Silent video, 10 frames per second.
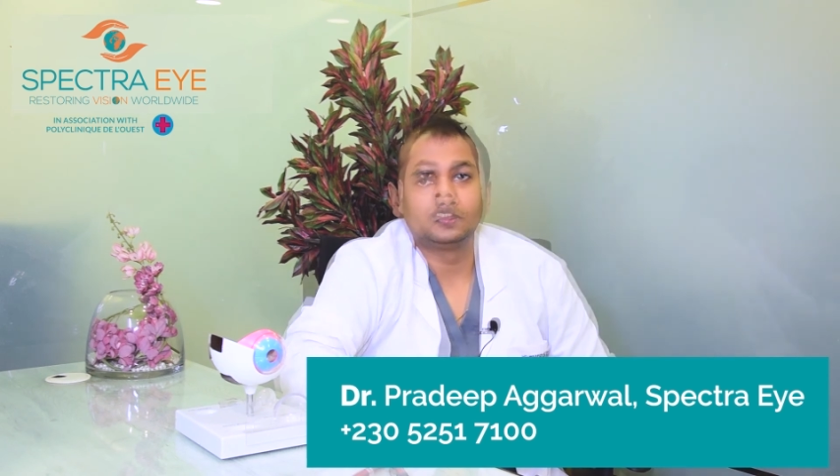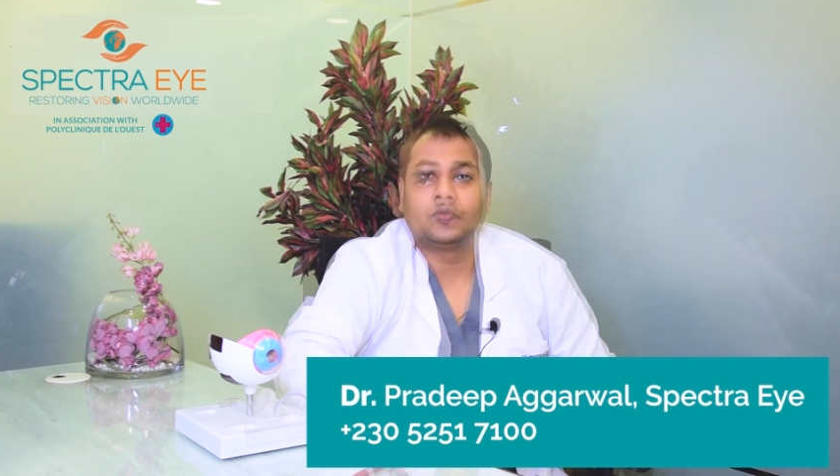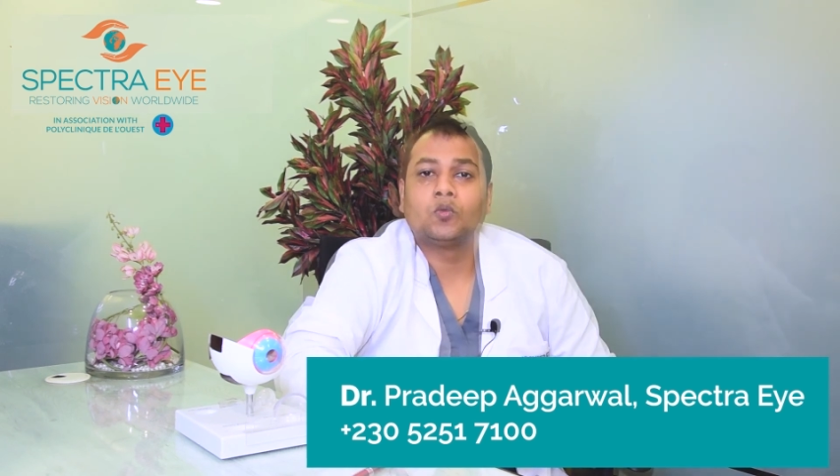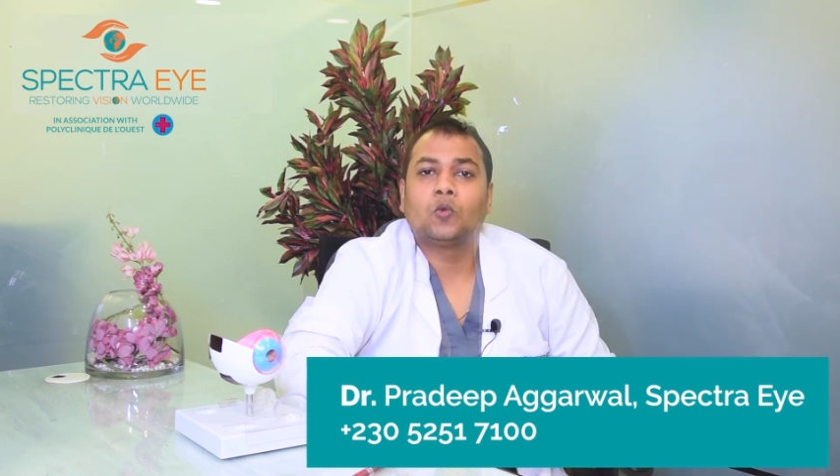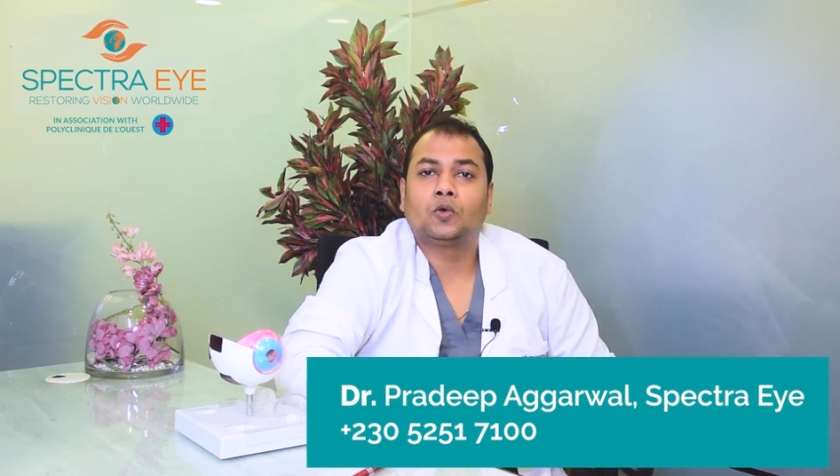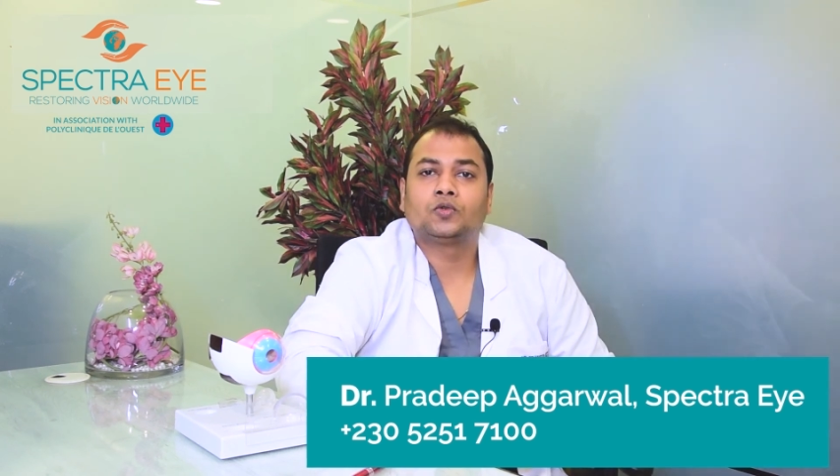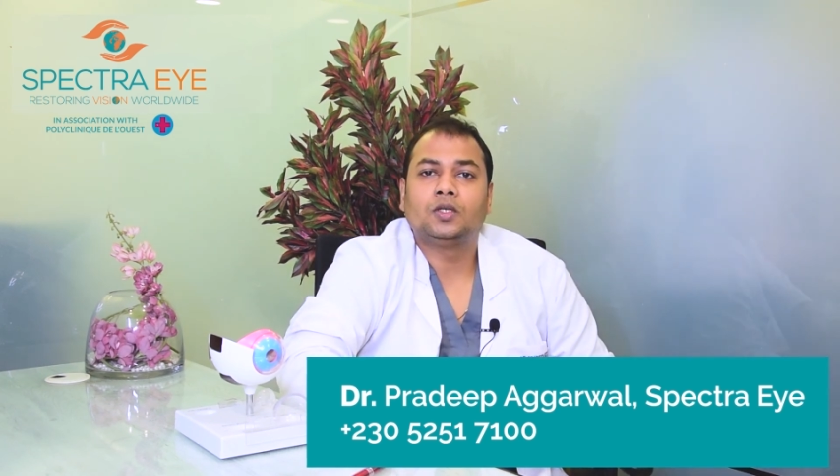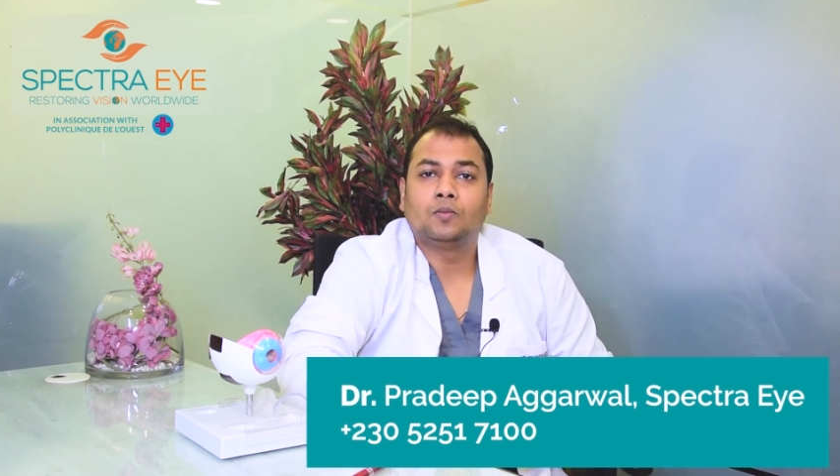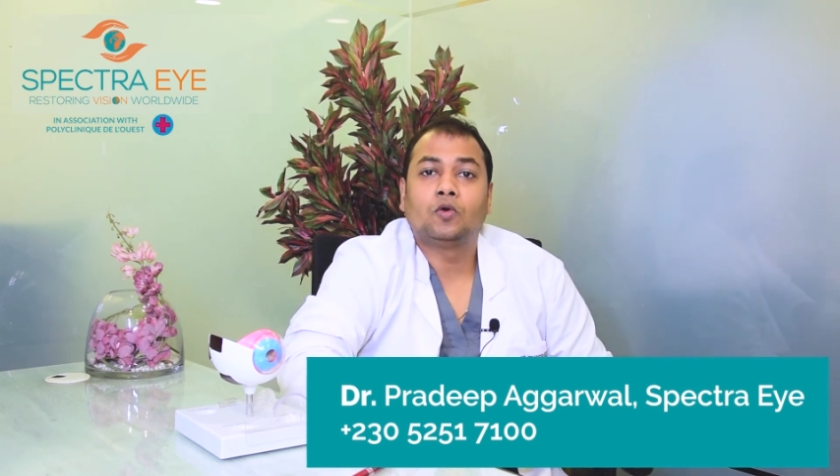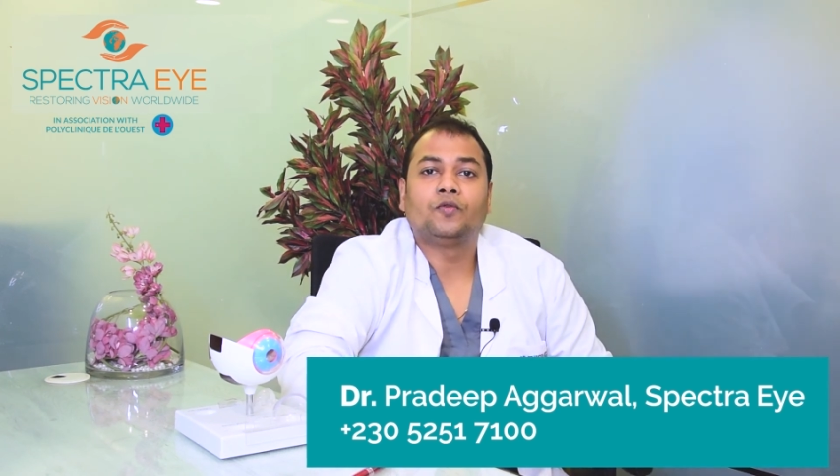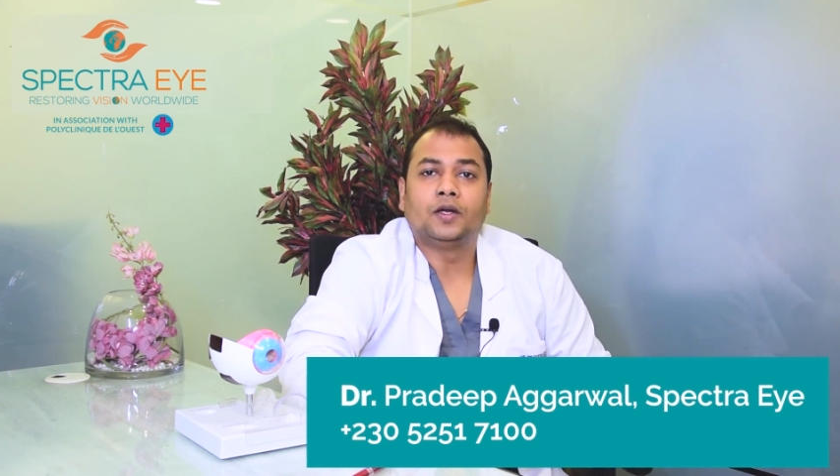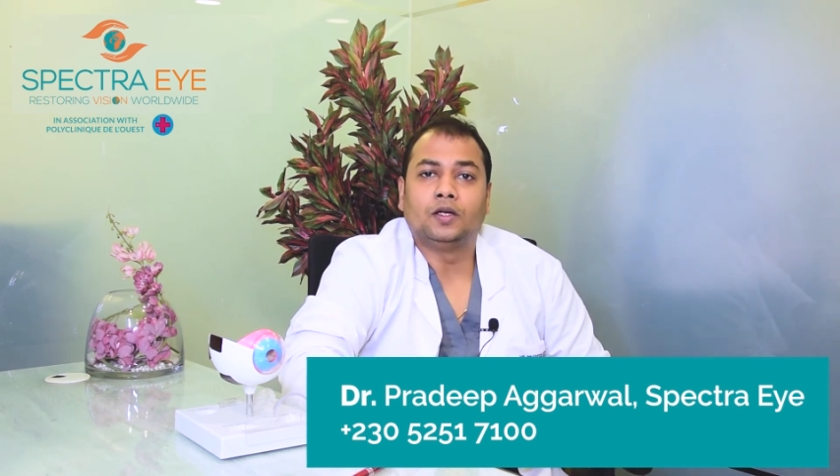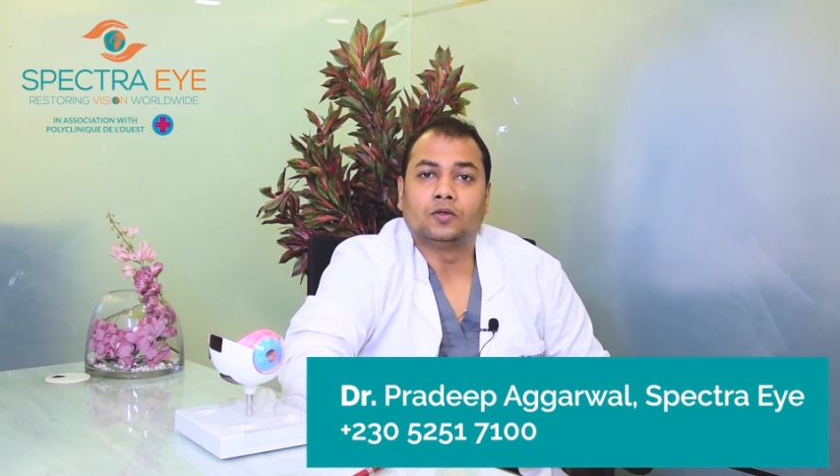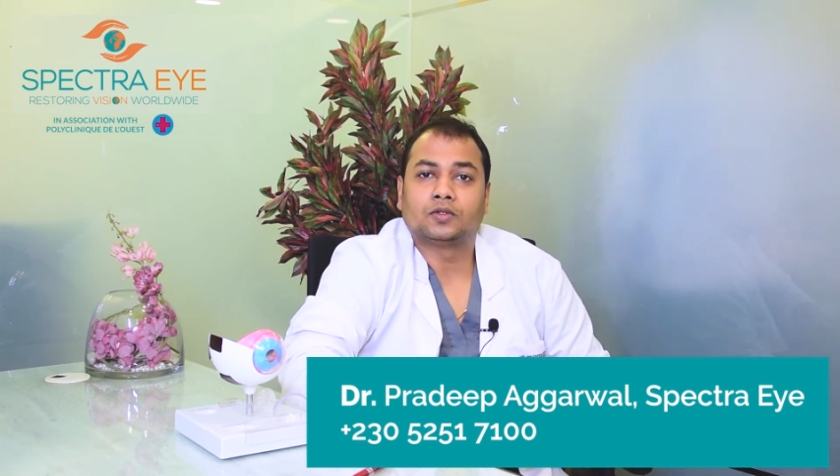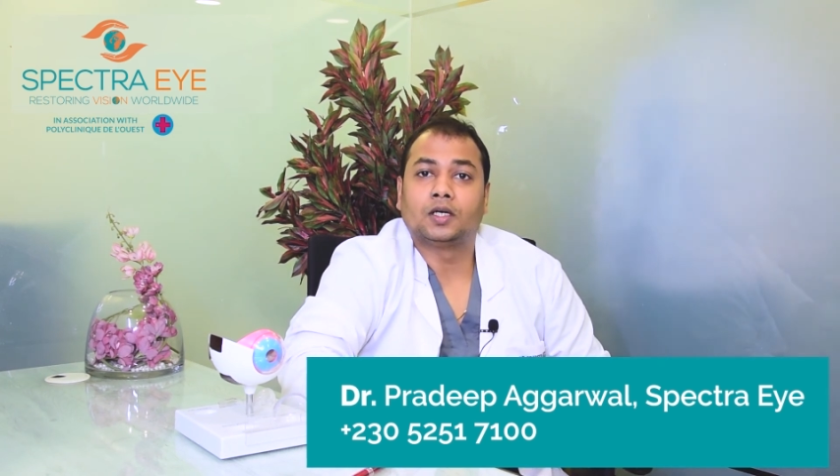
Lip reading: If you want to see more videos